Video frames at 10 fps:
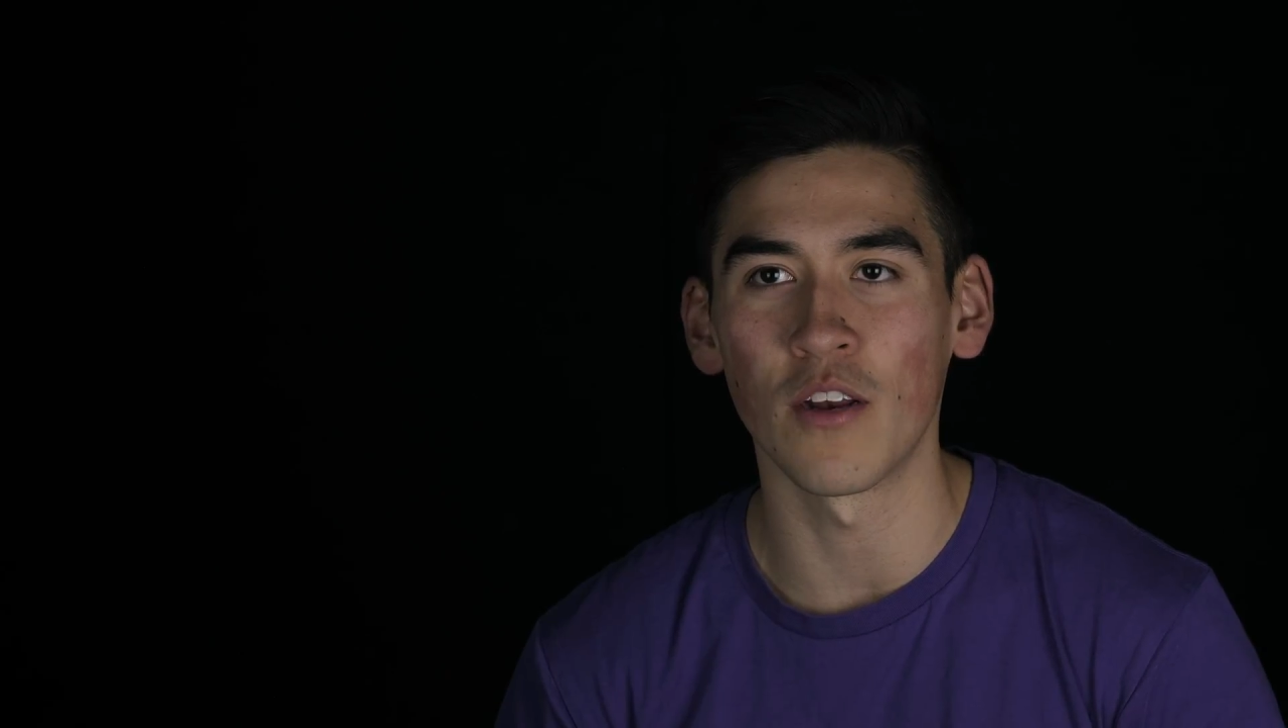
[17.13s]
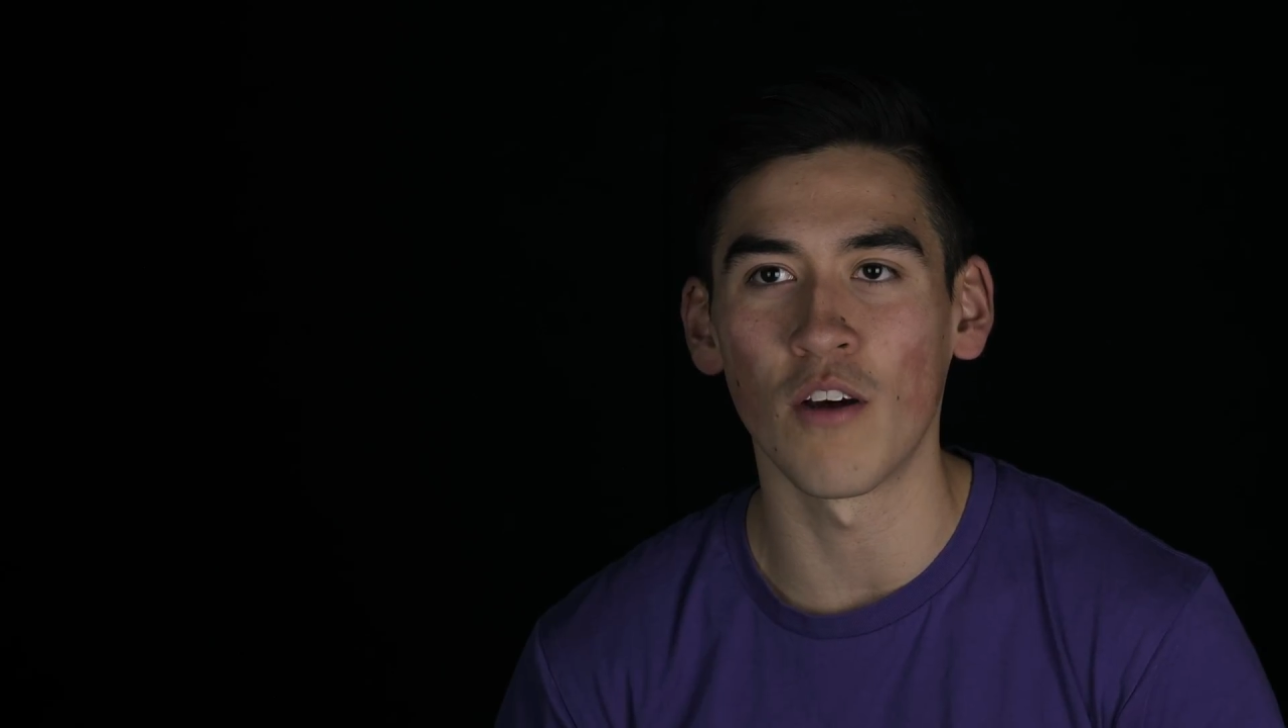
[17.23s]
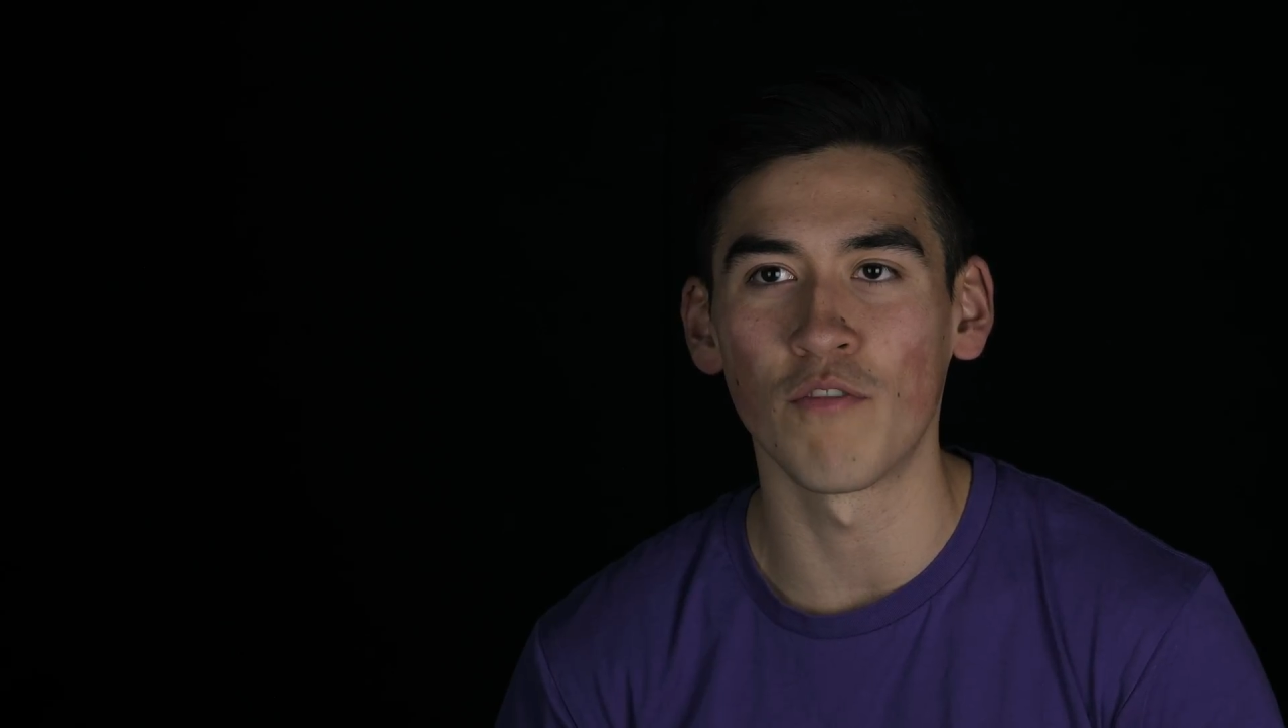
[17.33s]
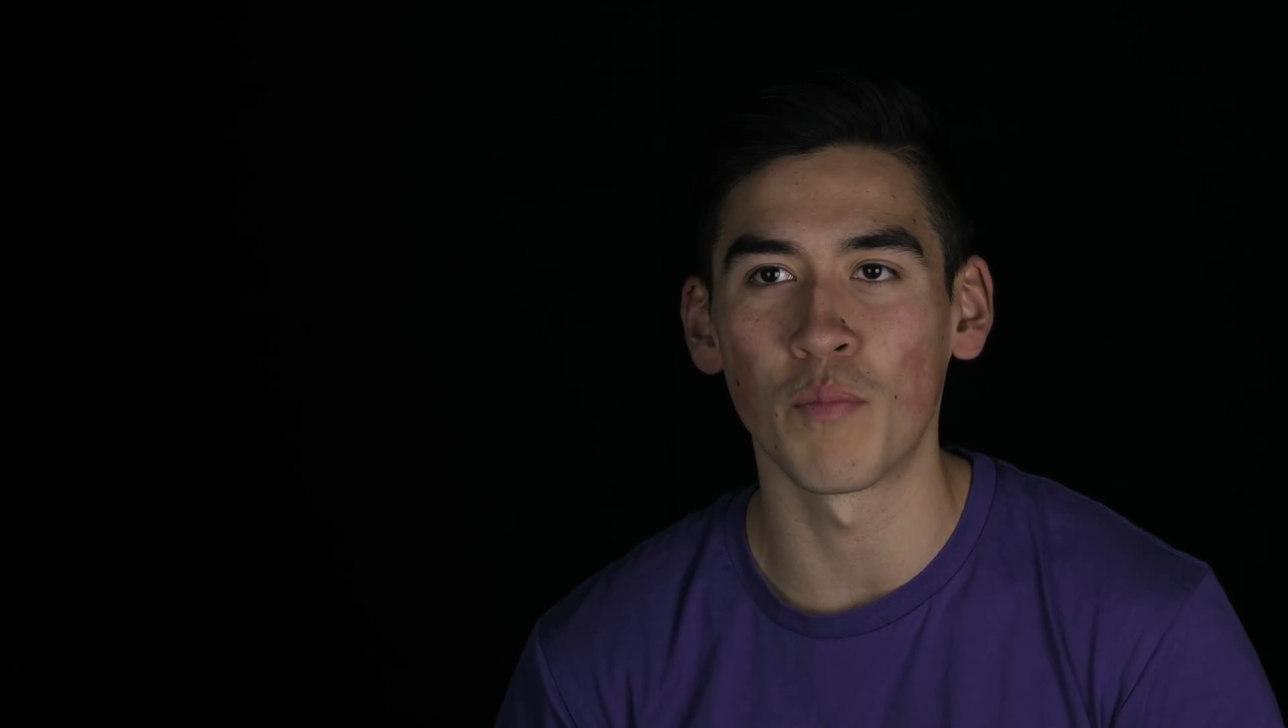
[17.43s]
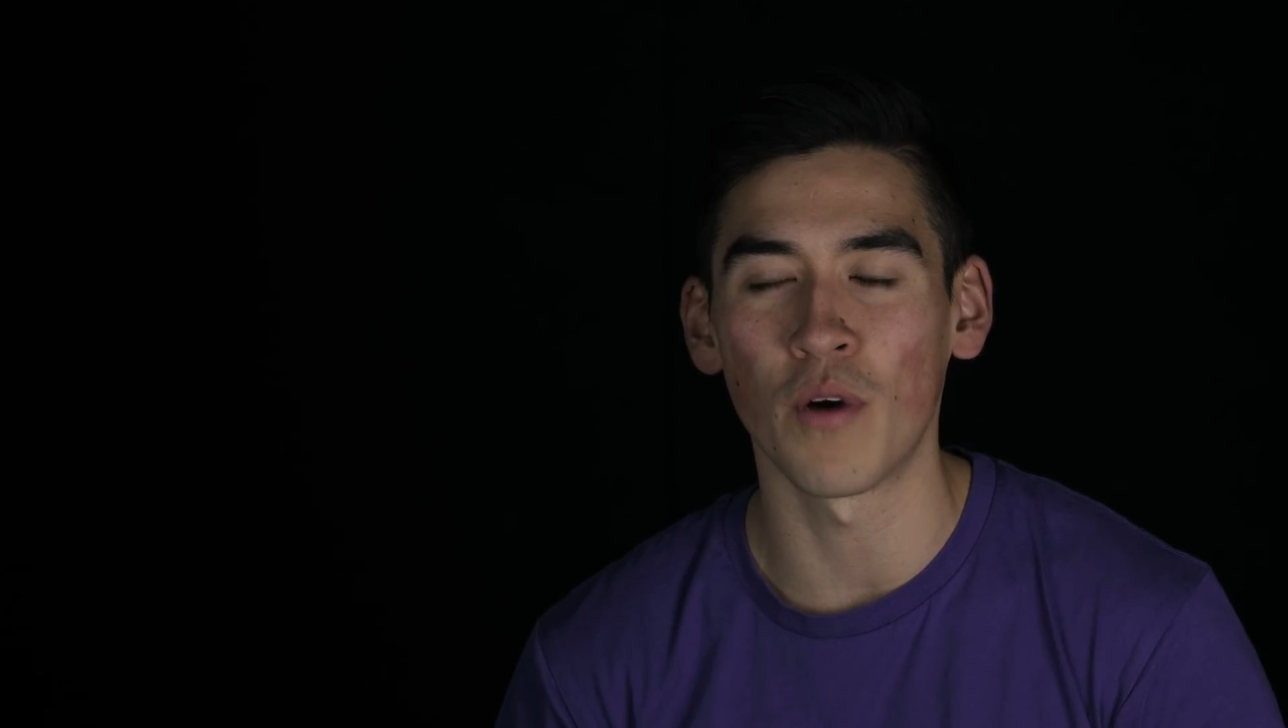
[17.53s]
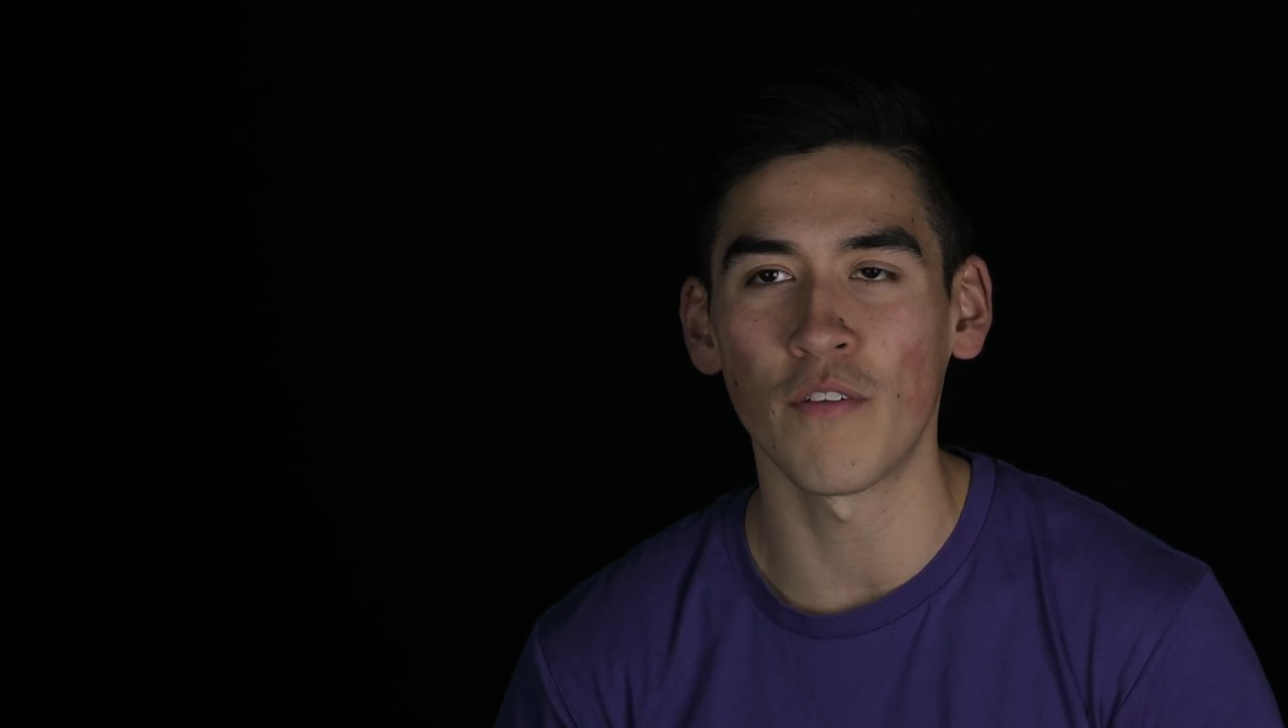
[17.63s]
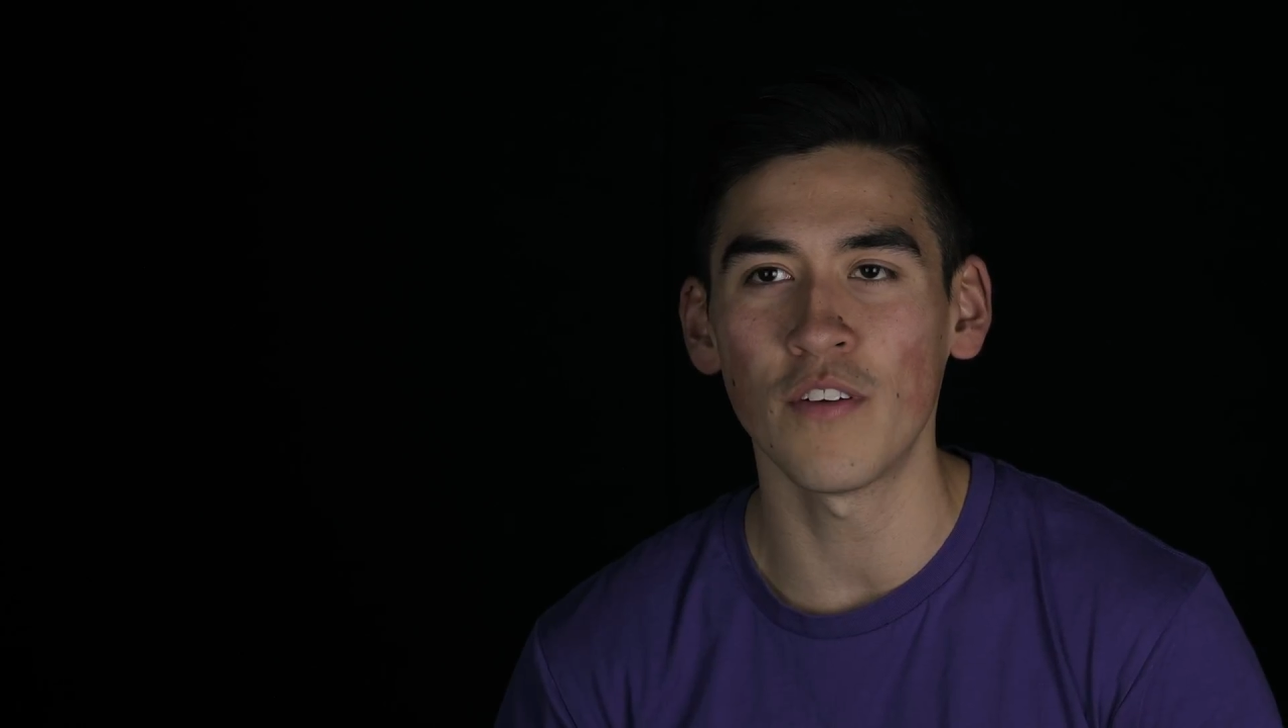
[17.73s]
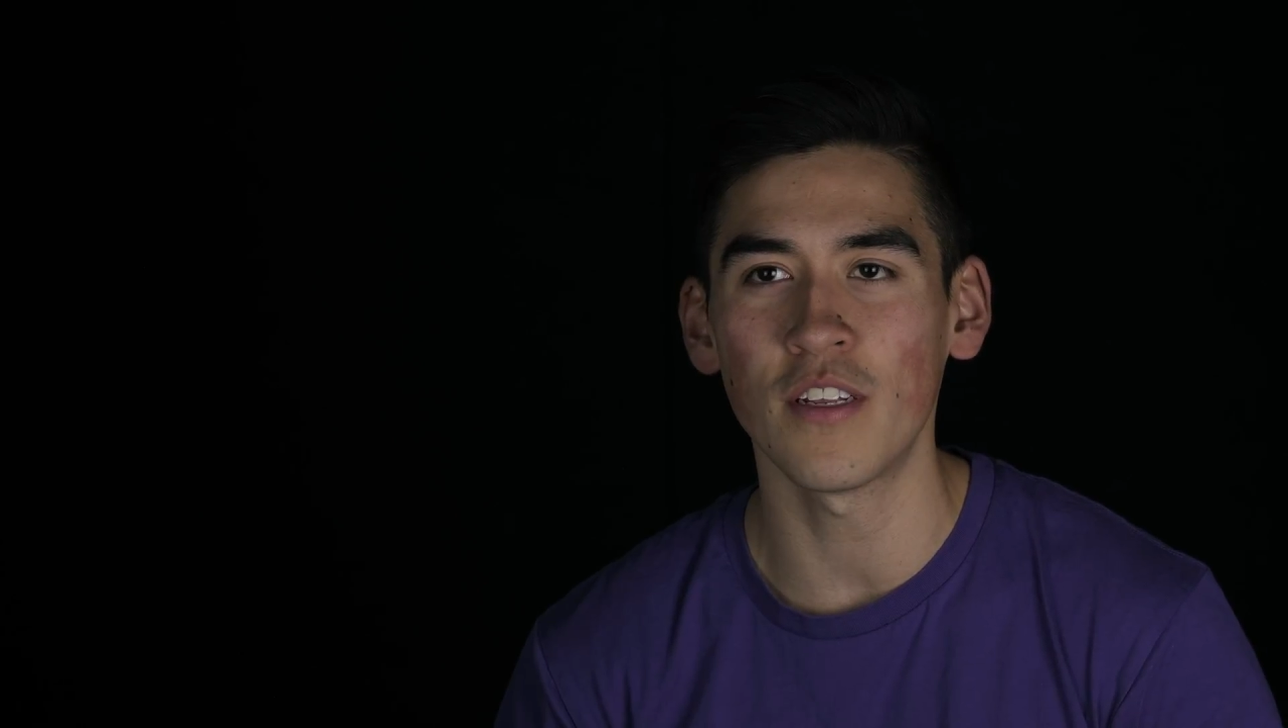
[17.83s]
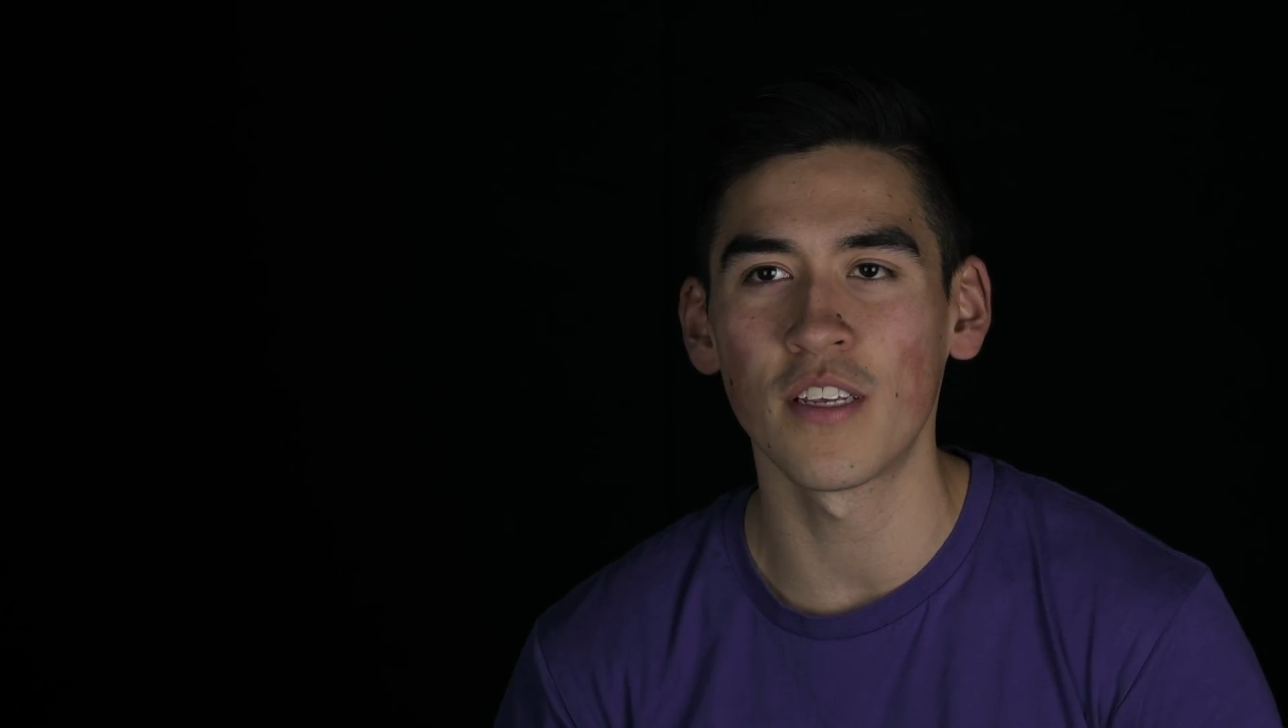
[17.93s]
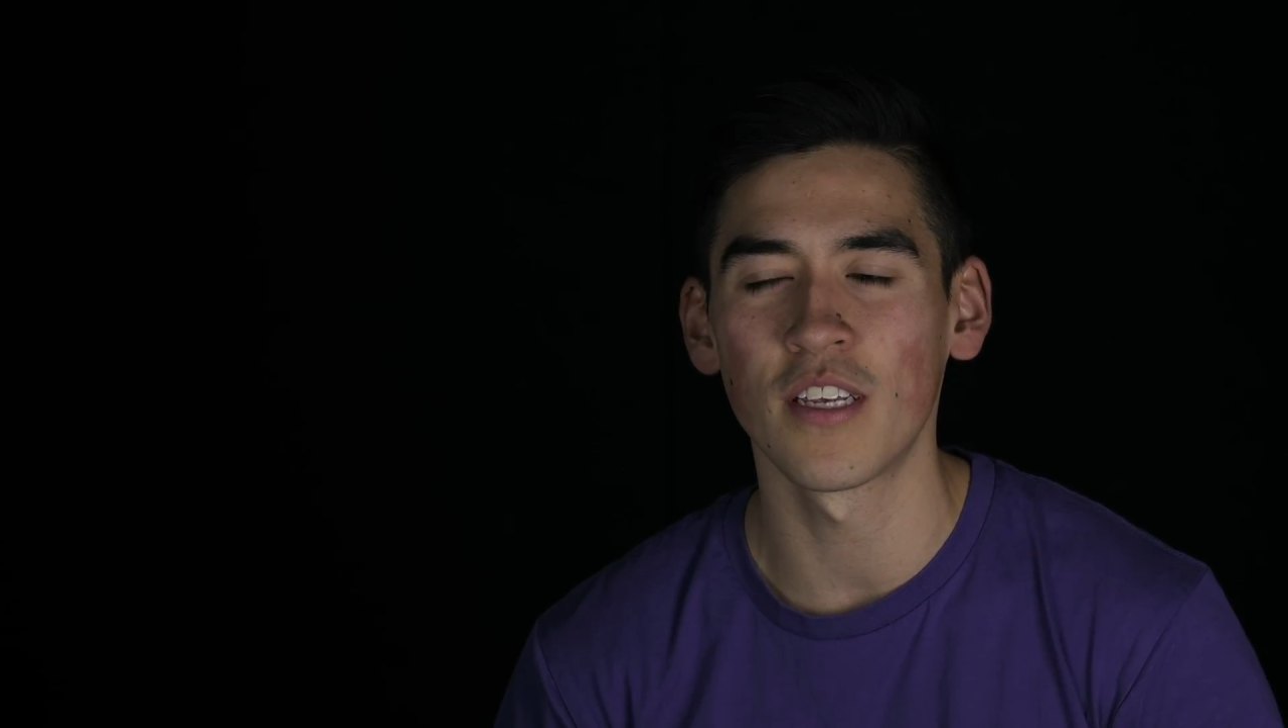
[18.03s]

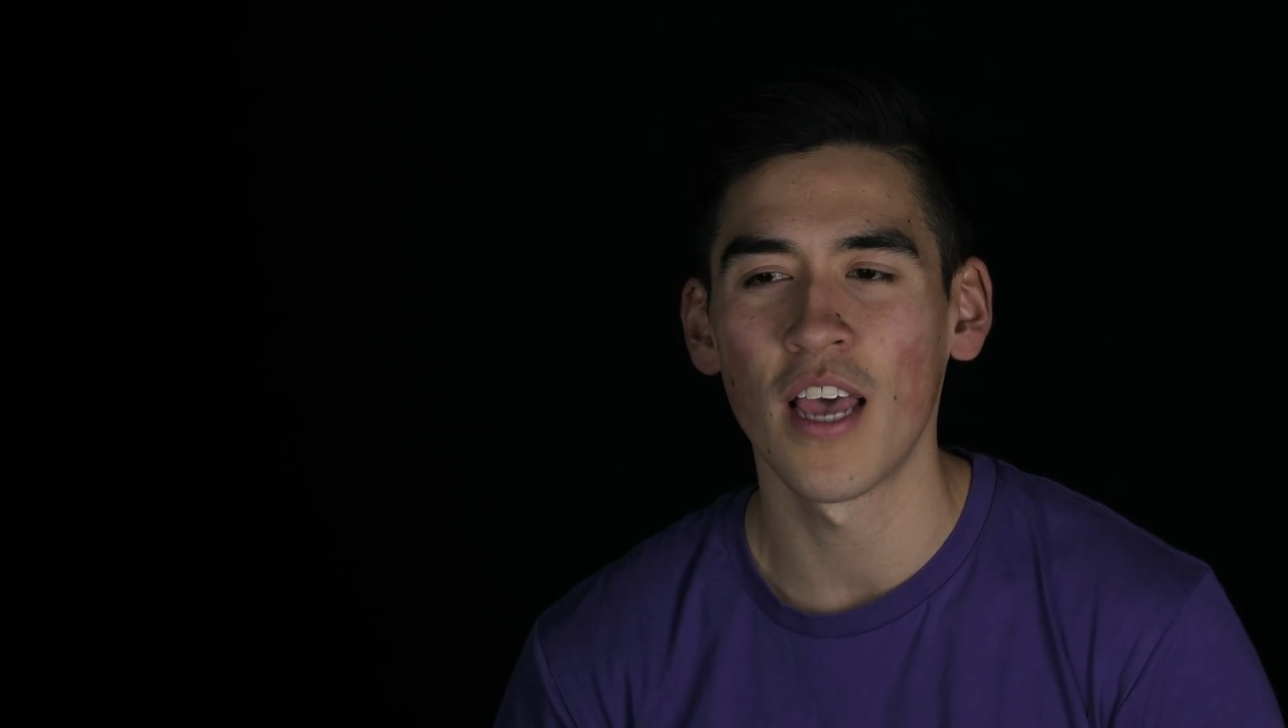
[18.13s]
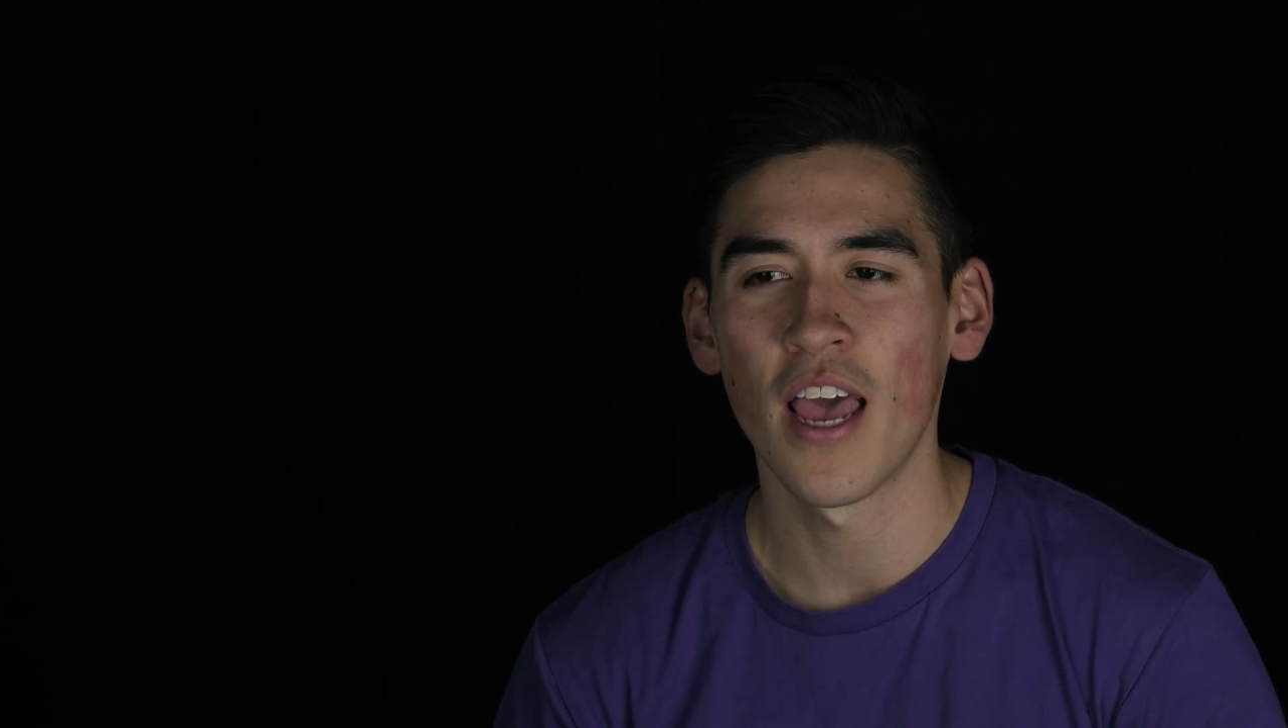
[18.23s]
not-for-profits,